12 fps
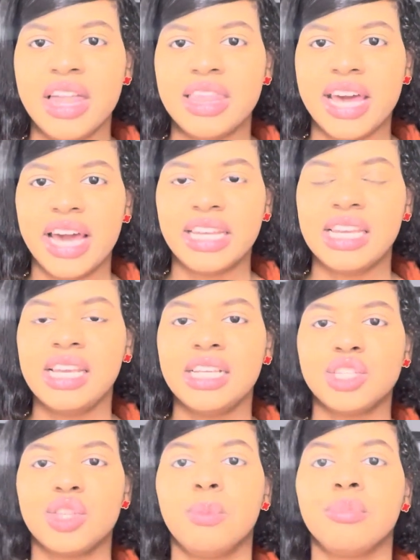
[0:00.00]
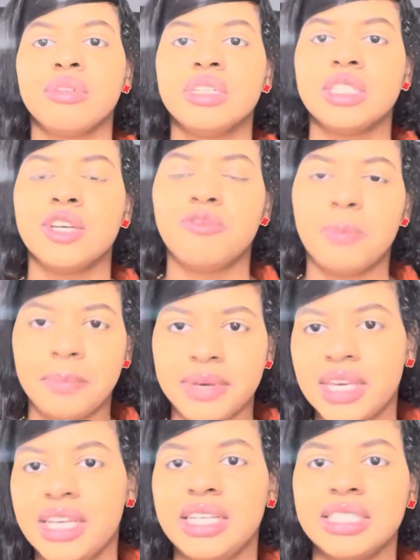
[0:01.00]
that he is the Prince of
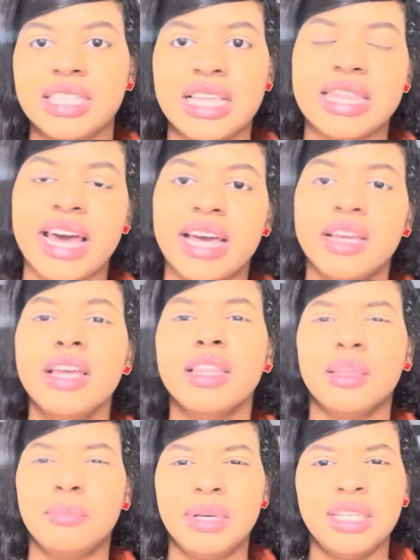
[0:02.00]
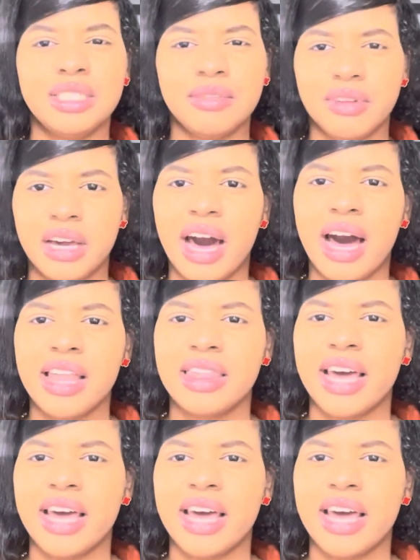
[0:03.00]
Peace, and that the peace of God